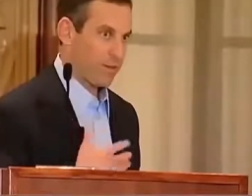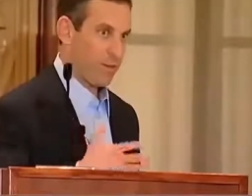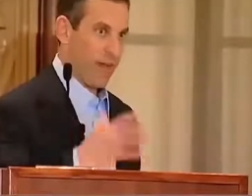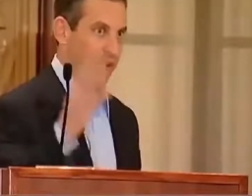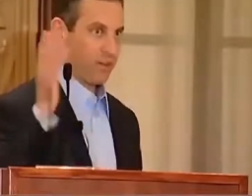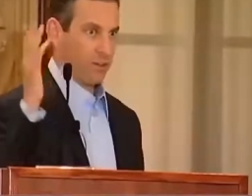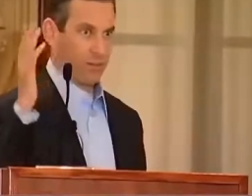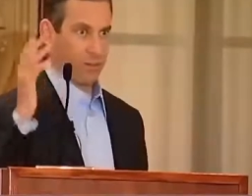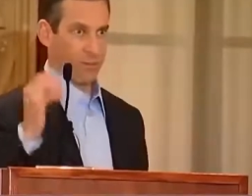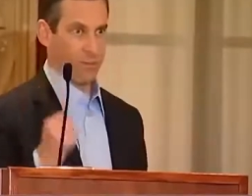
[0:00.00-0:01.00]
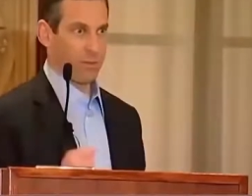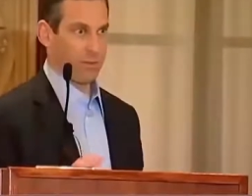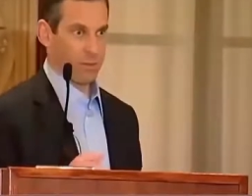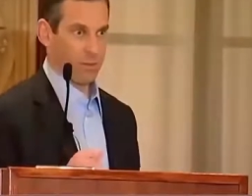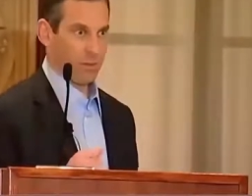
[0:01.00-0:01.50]
a vast um,
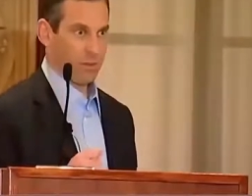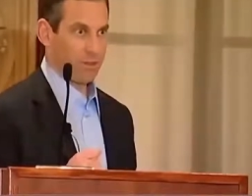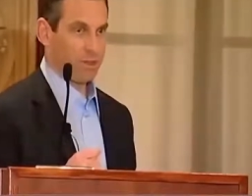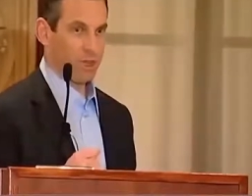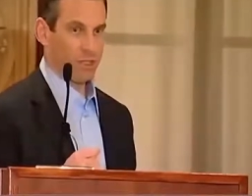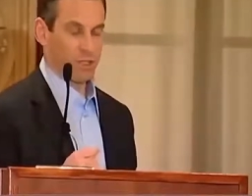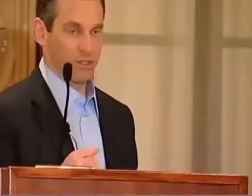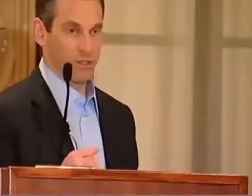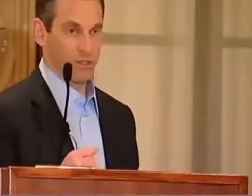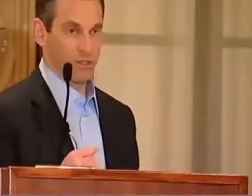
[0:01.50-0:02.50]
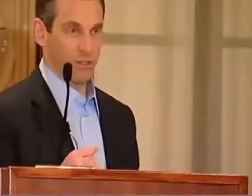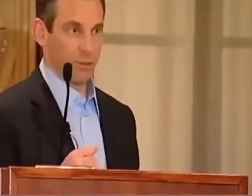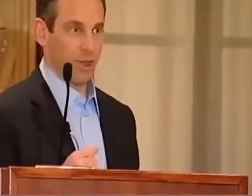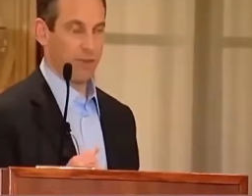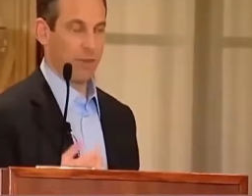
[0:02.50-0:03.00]
discussion
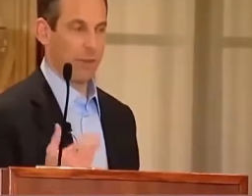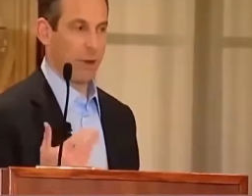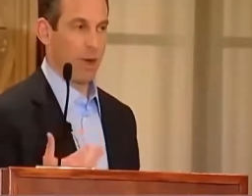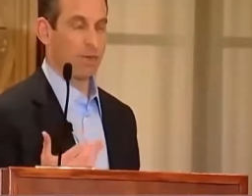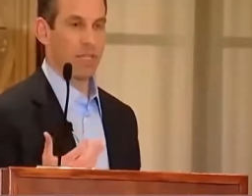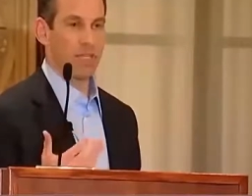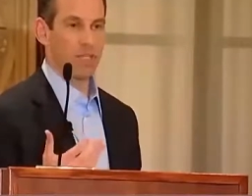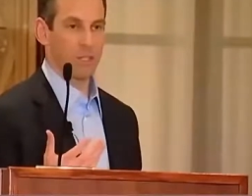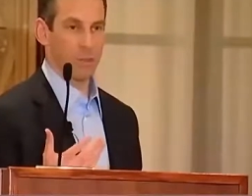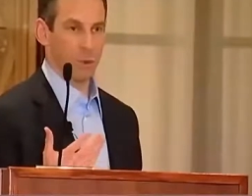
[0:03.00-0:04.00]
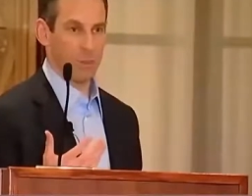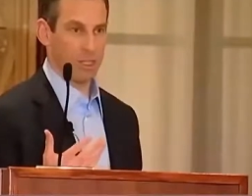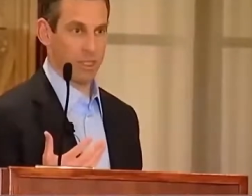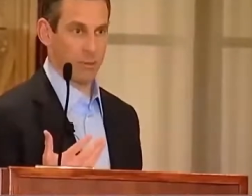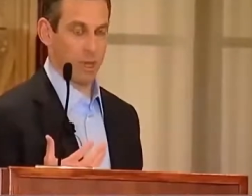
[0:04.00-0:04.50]
about the abomination of
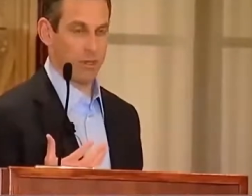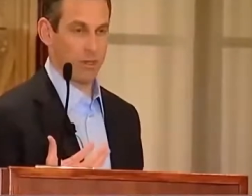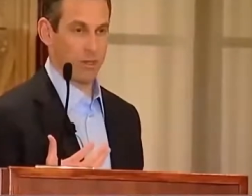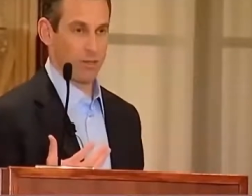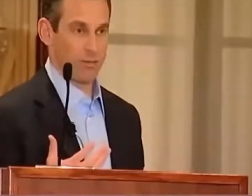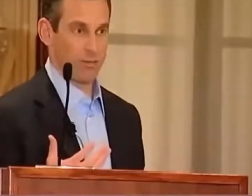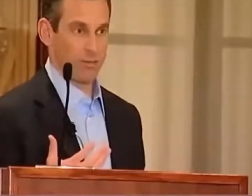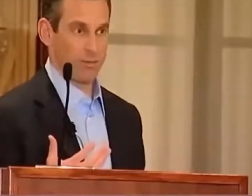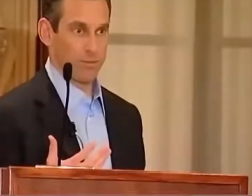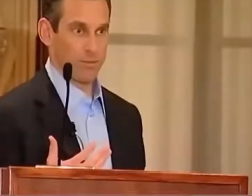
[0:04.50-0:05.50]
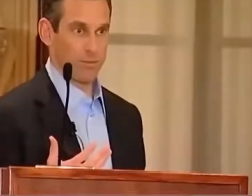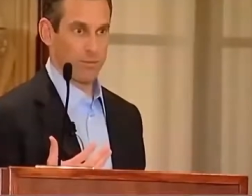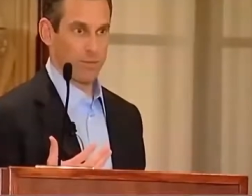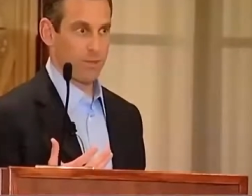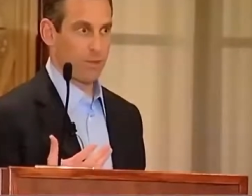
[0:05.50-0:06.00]
homosexuality
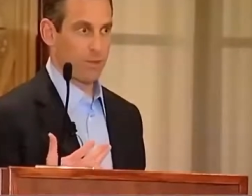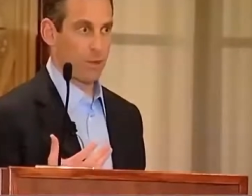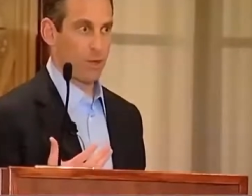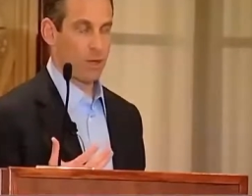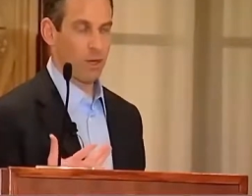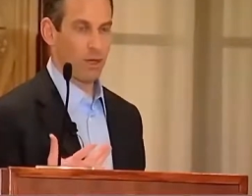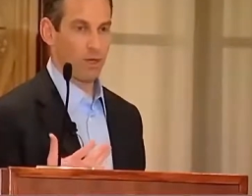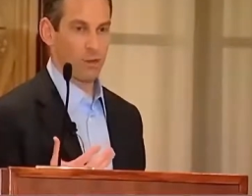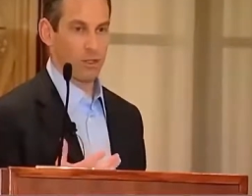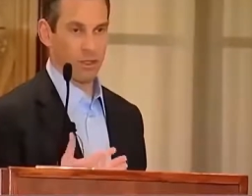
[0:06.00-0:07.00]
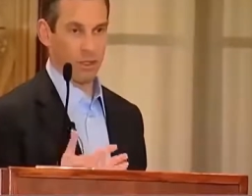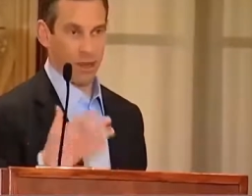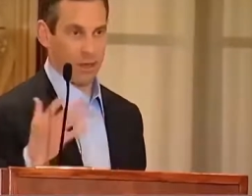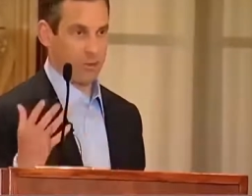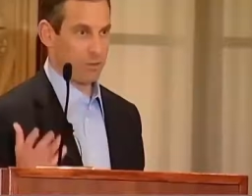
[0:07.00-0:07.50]
that has been going on in
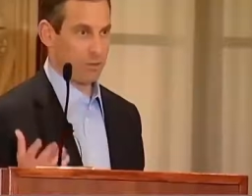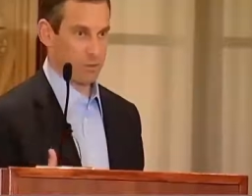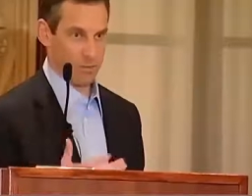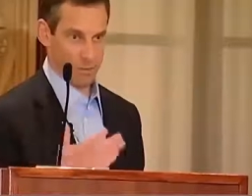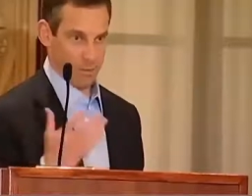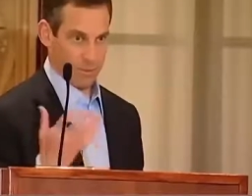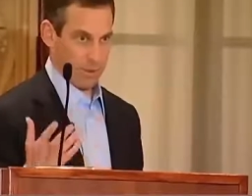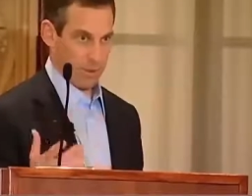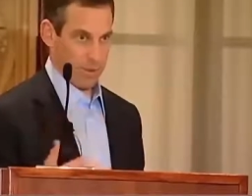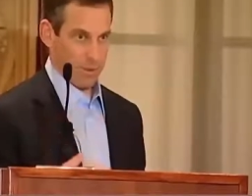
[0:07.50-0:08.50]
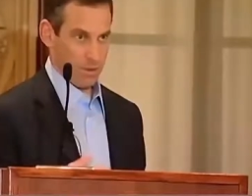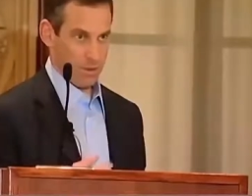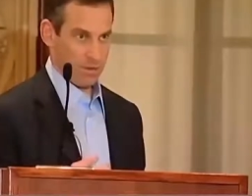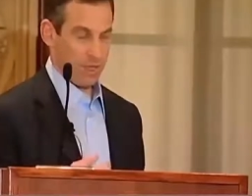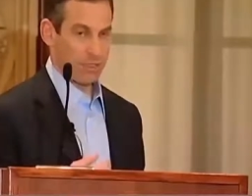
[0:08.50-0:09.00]
Christianity for
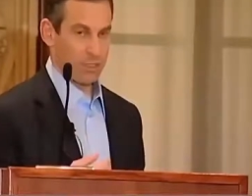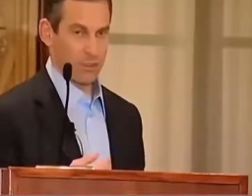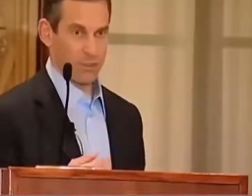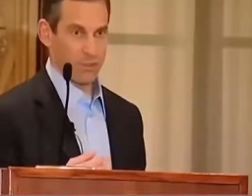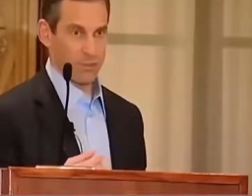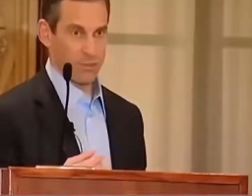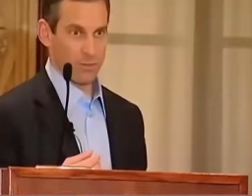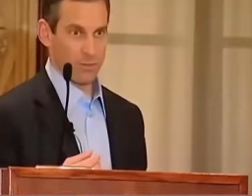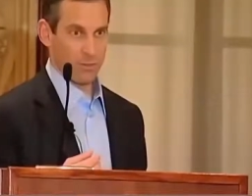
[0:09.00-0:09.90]
centuries